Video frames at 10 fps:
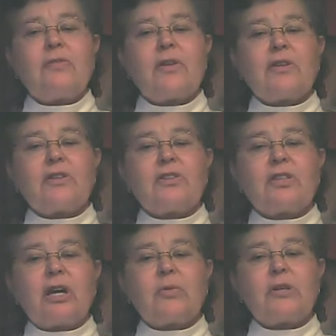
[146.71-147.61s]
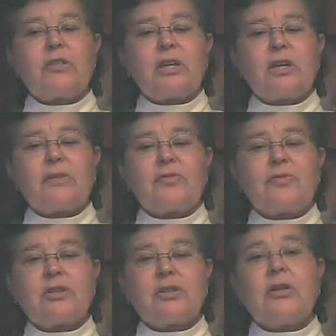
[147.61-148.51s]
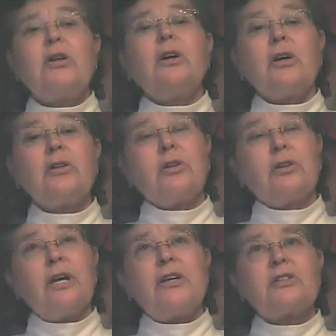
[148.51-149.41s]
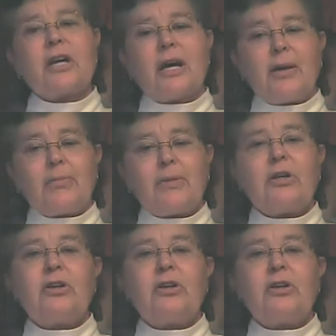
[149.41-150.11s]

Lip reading: that the seller receives. Until next time,